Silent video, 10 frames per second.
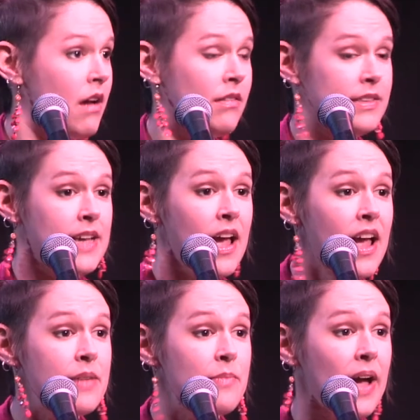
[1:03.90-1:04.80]
all the
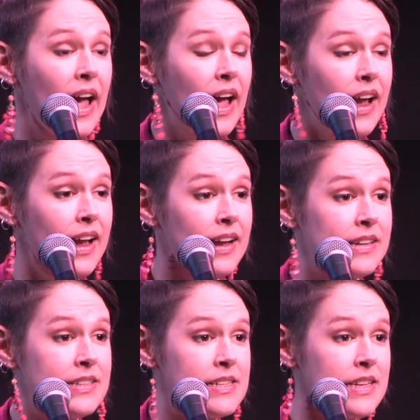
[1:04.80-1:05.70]
time,
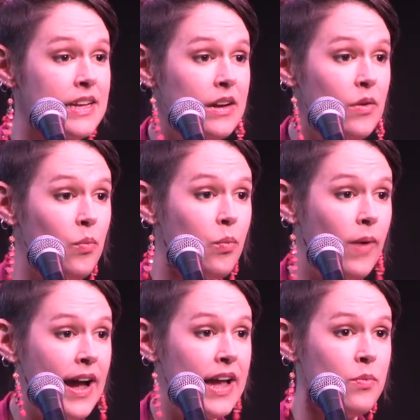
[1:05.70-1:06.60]
and
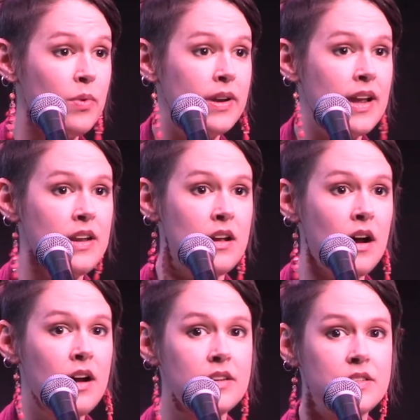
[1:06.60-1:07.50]
why would I
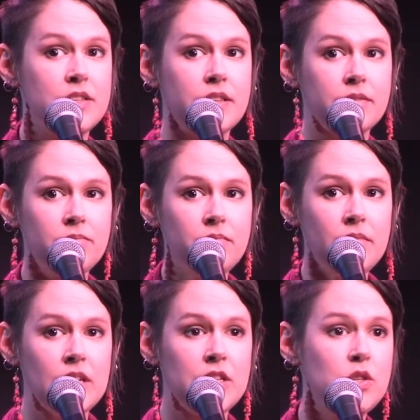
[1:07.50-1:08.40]
not
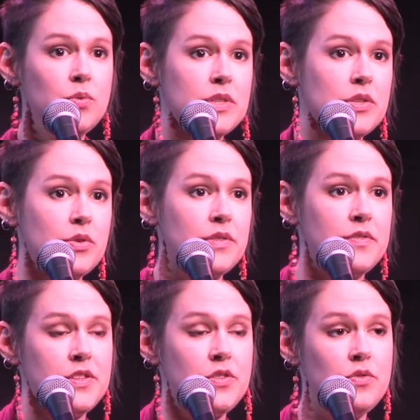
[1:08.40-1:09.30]
do a sort of
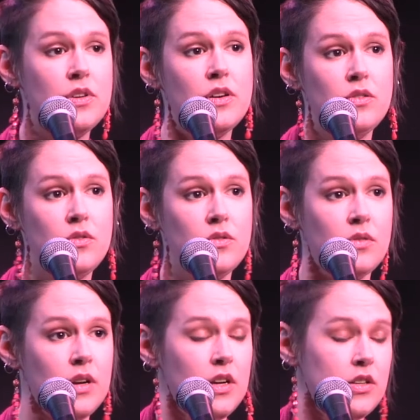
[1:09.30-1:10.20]

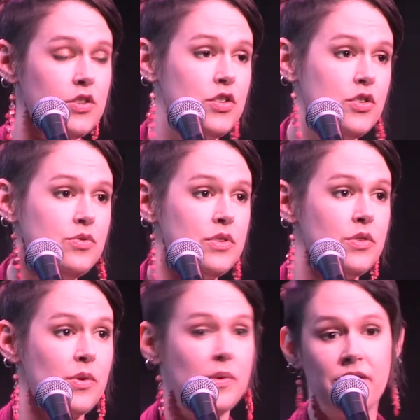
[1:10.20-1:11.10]
pseudo choose
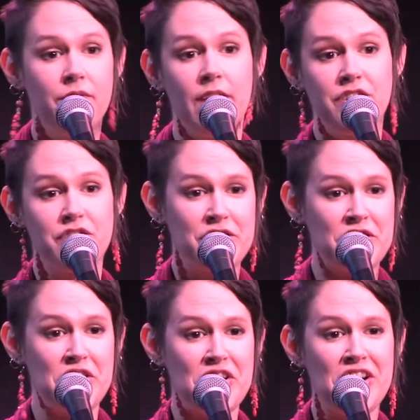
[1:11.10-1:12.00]
your own
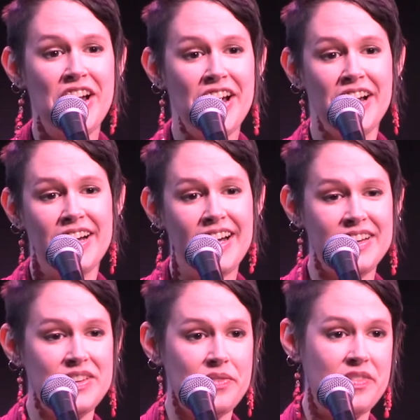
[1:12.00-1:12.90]
adventure
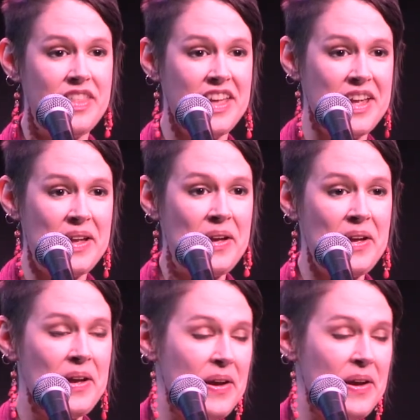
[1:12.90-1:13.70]
kind of thing